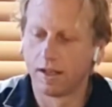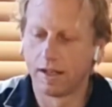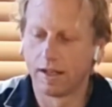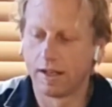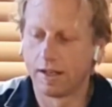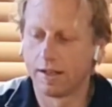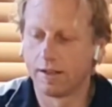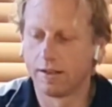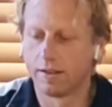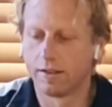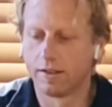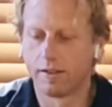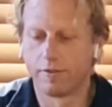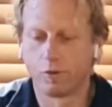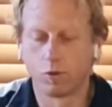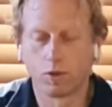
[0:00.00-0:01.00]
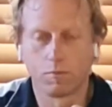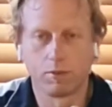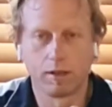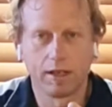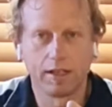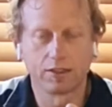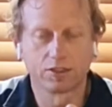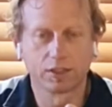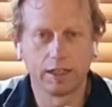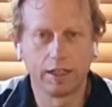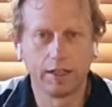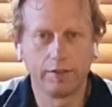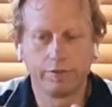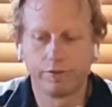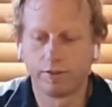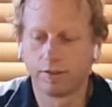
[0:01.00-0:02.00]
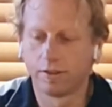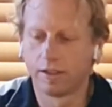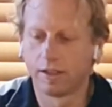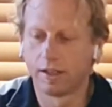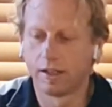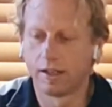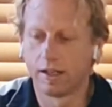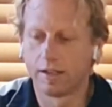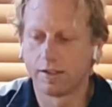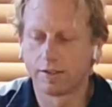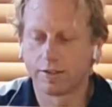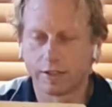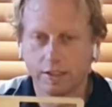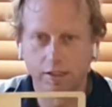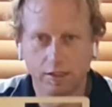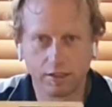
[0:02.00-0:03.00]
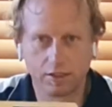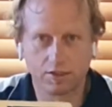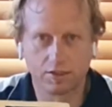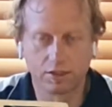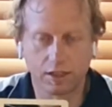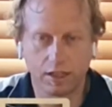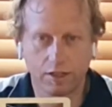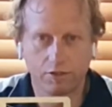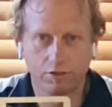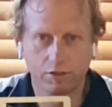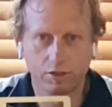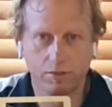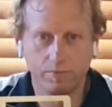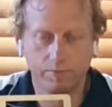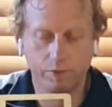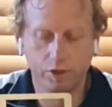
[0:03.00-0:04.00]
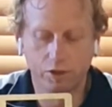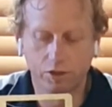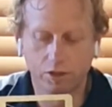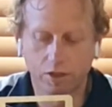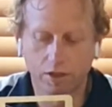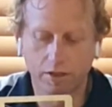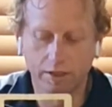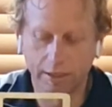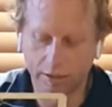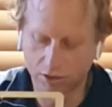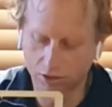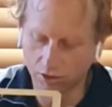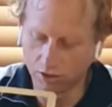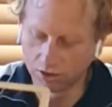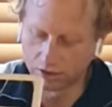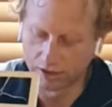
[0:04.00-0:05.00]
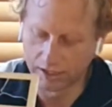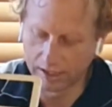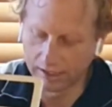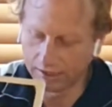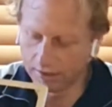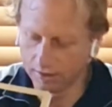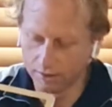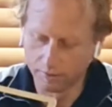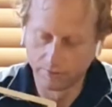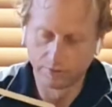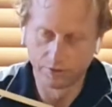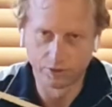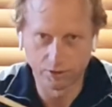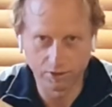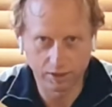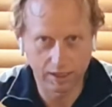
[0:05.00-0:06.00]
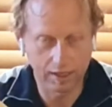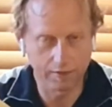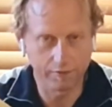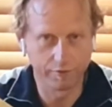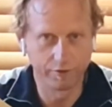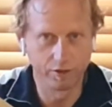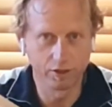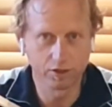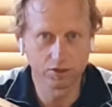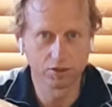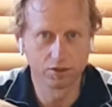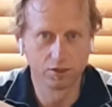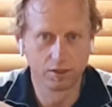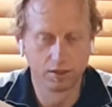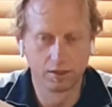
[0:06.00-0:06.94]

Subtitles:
And if you want to play it safe and you think your hinge is 100, you could go the next size down, do the cut first.